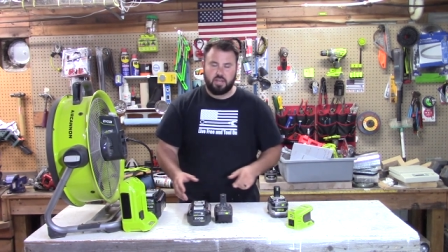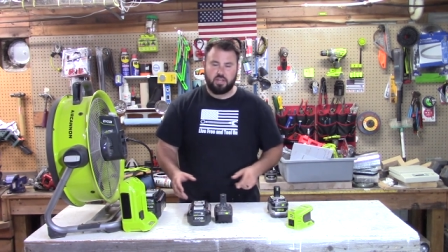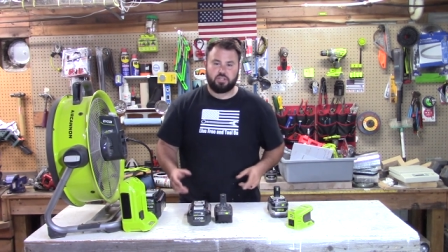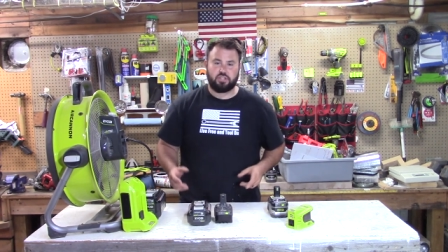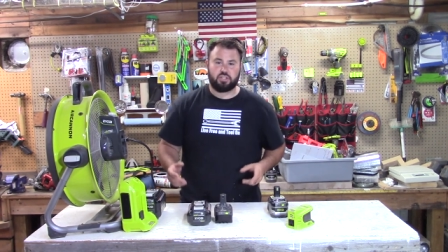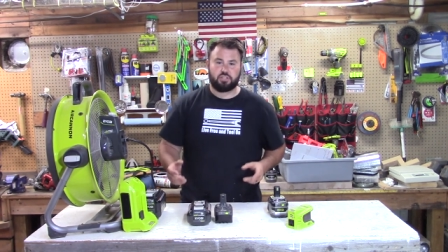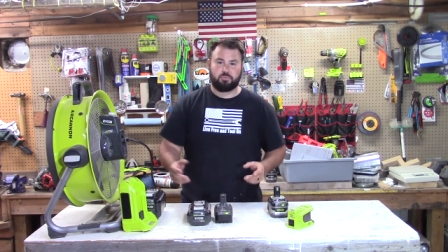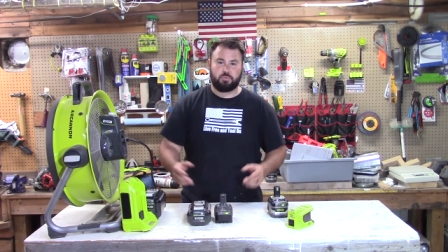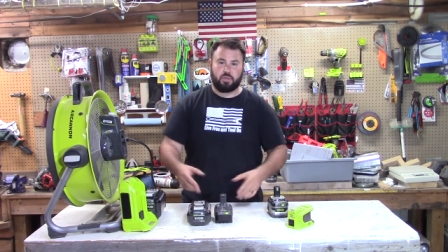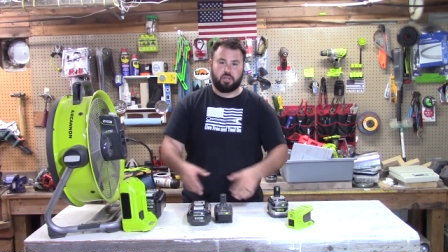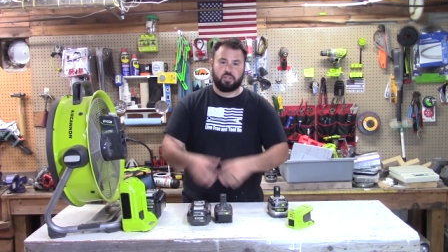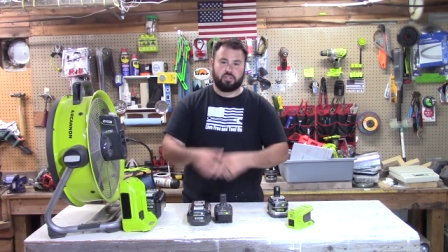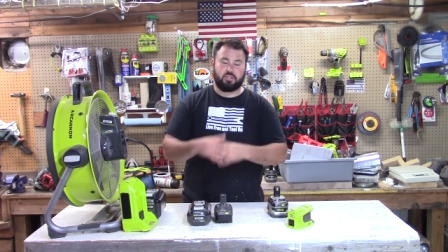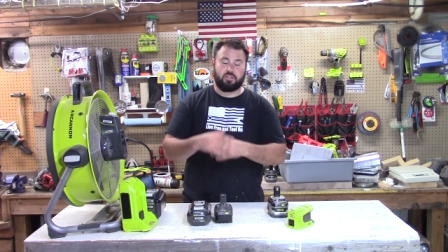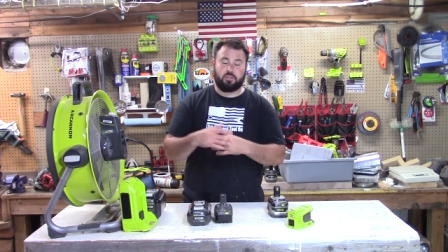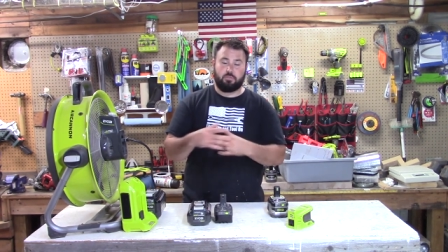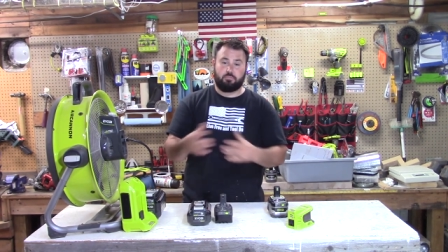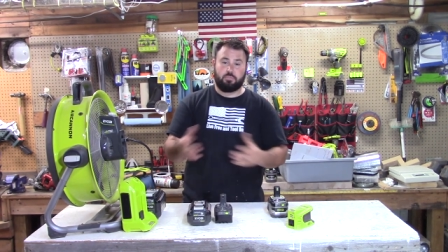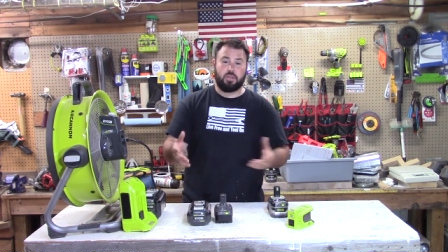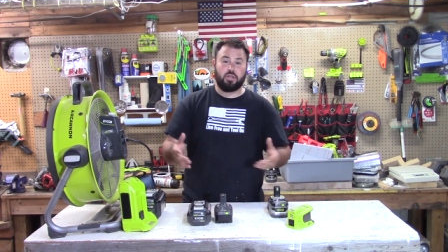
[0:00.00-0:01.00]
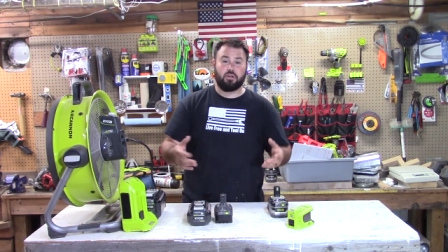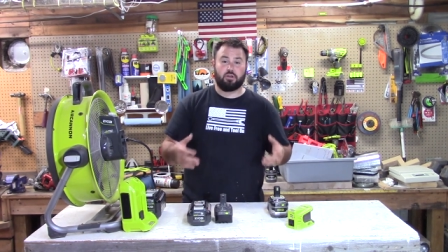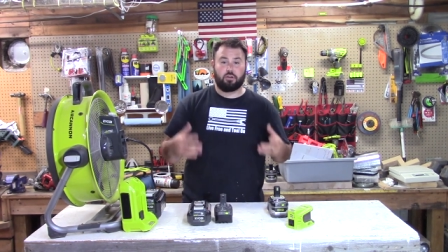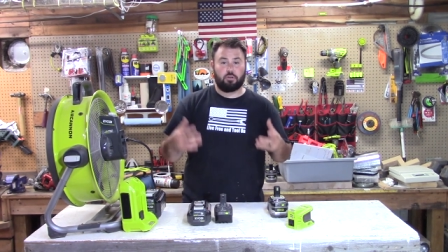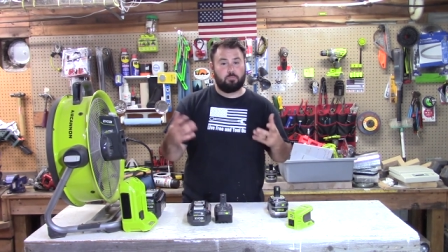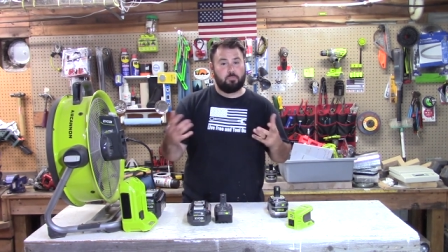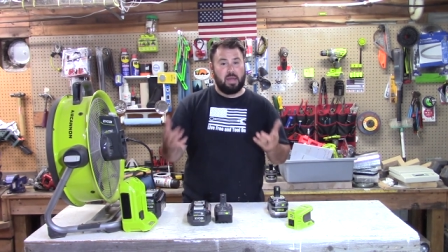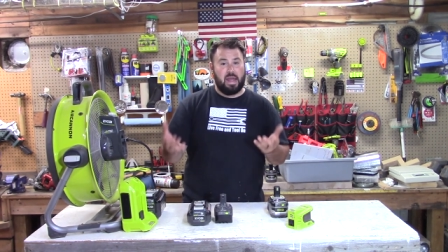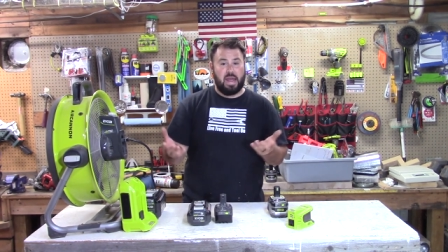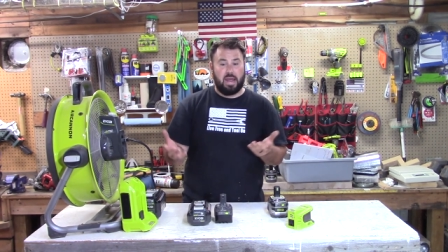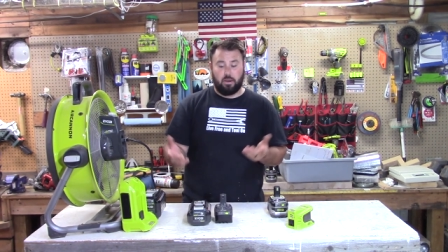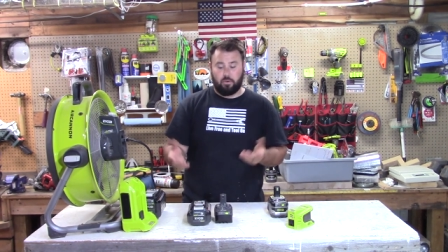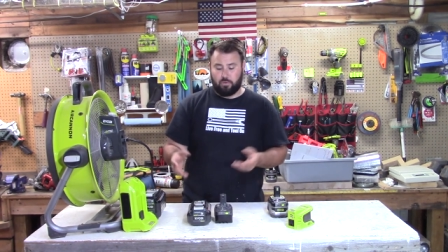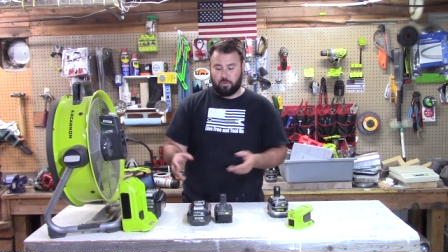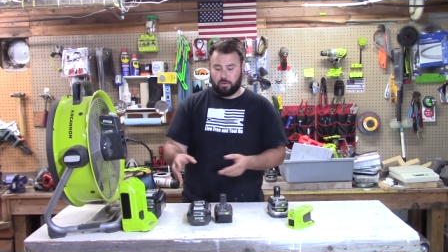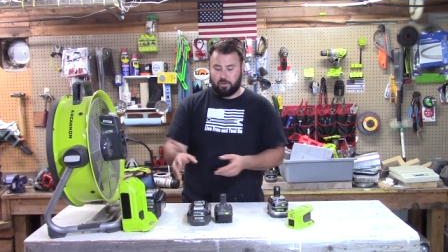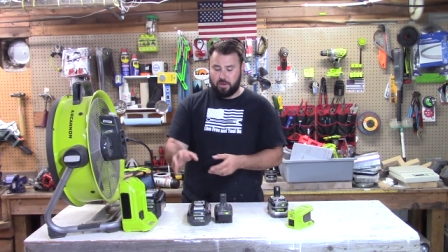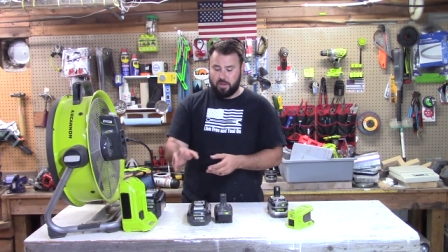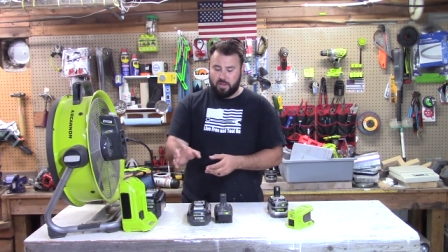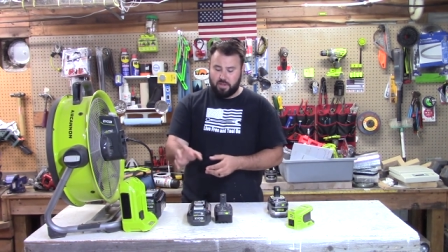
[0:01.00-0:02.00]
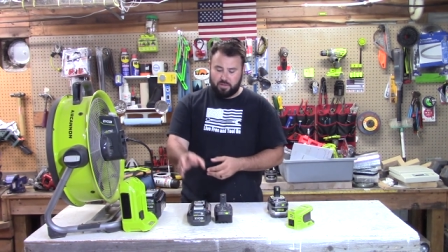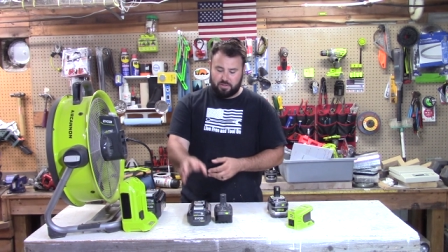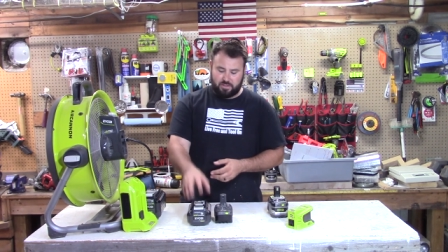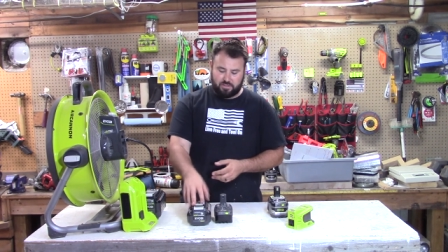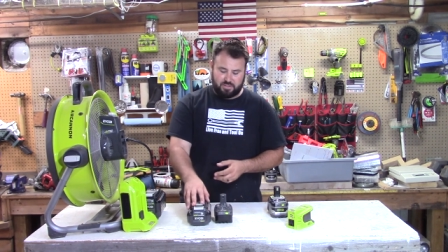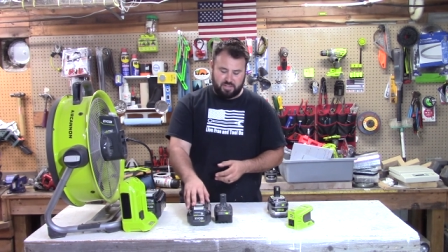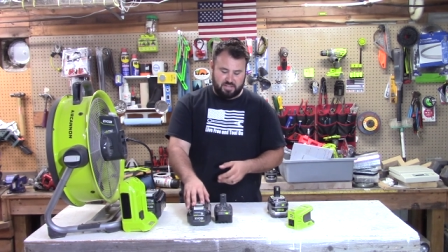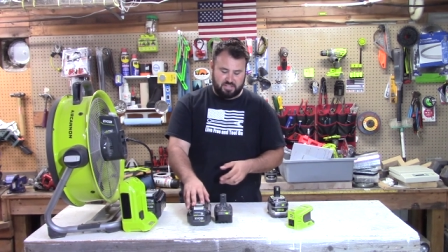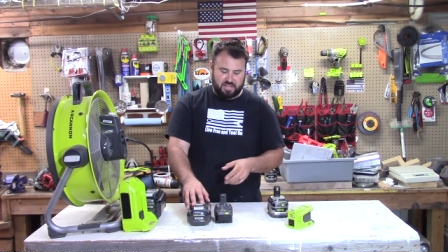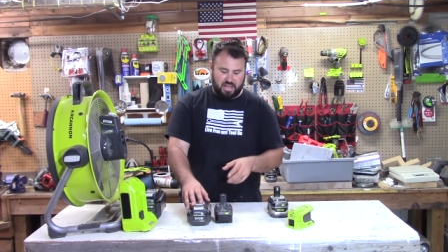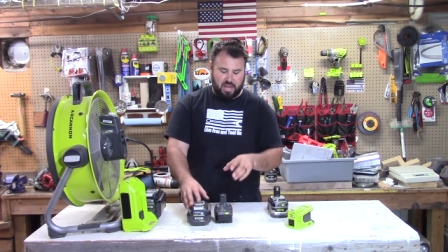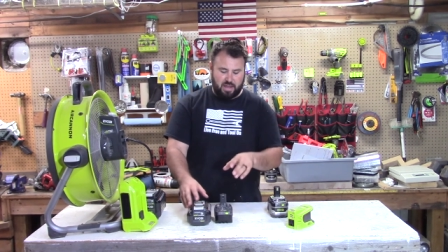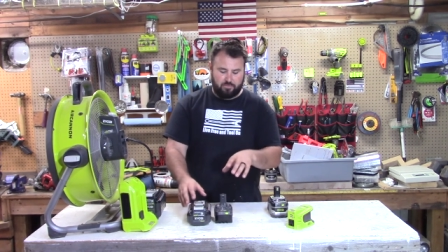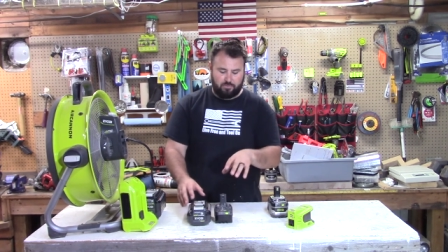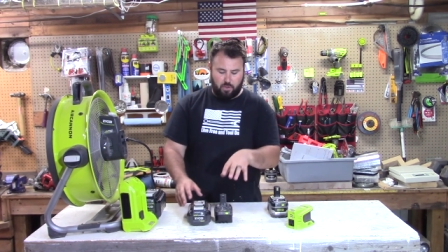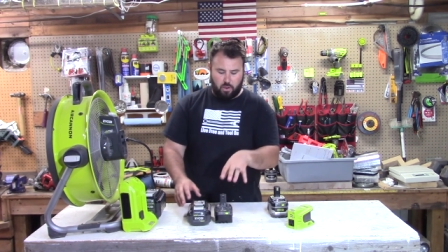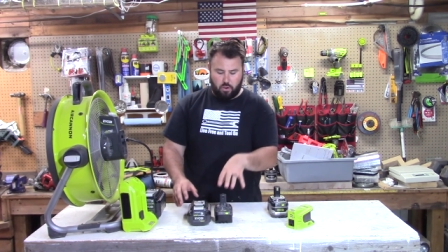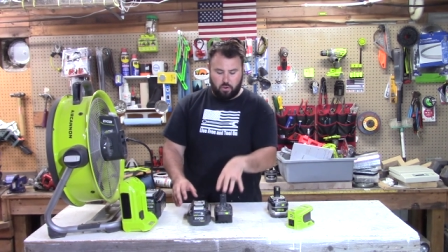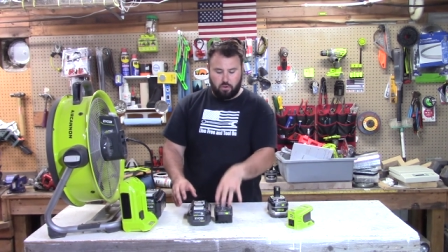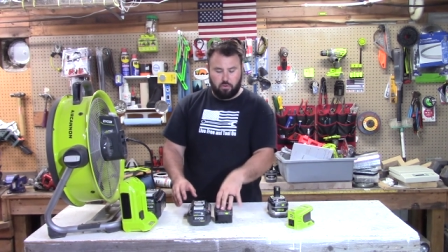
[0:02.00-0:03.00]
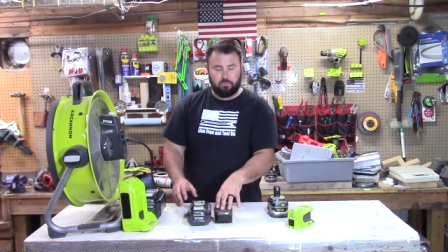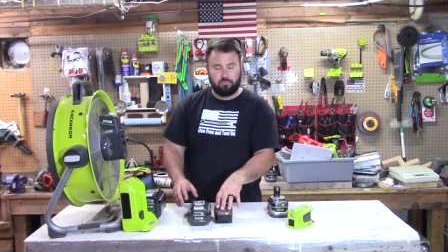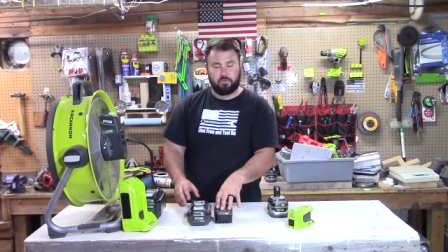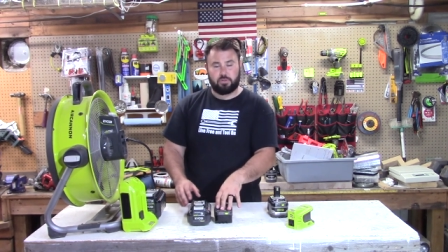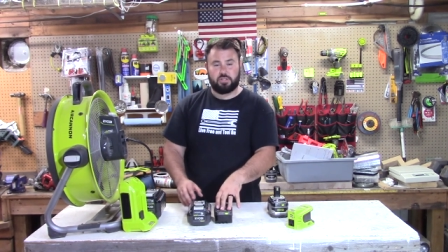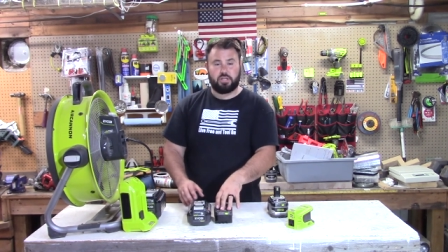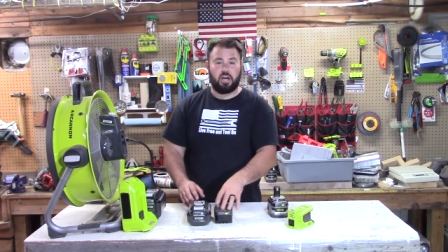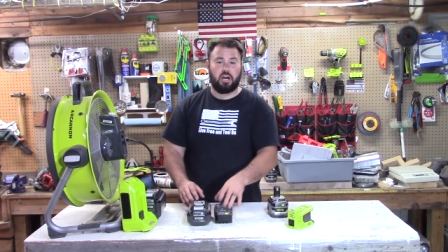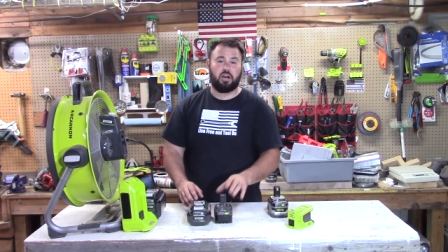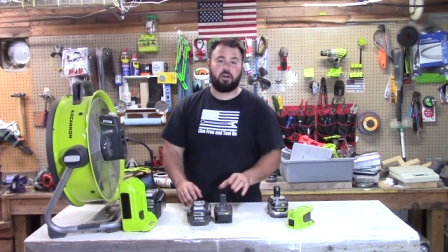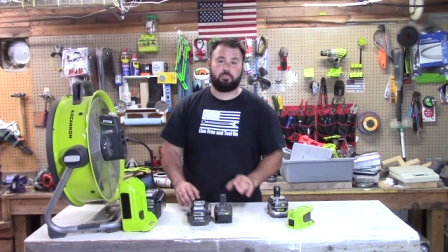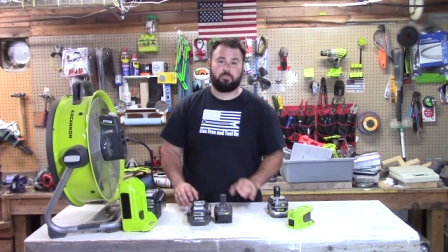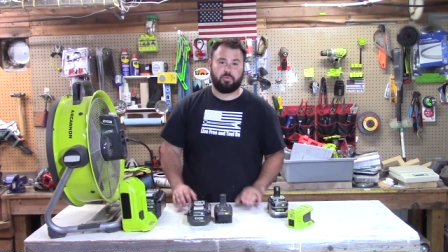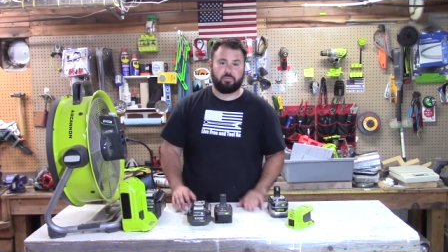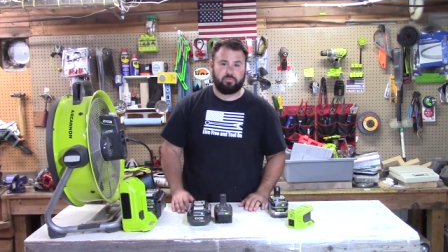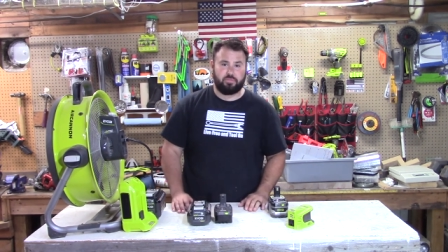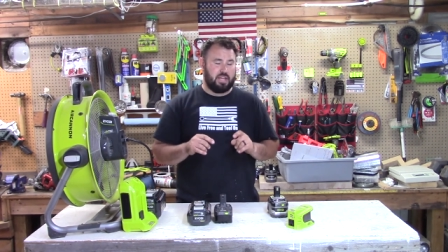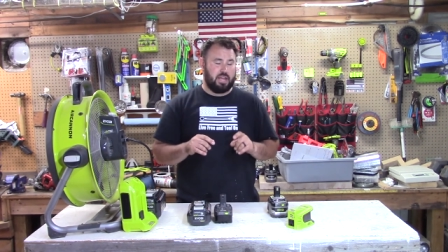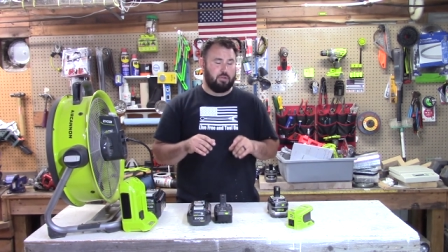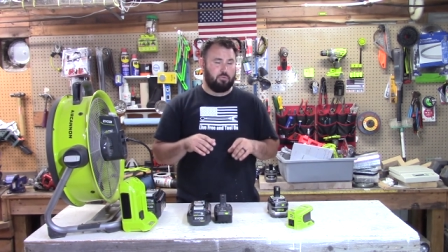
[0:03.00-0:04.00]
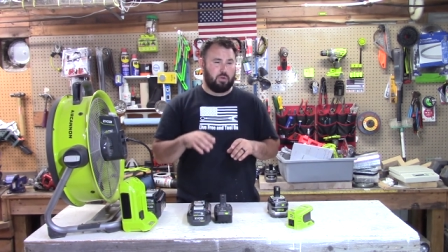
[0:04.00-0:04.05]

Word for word: just because of the pure power that these have over top of these.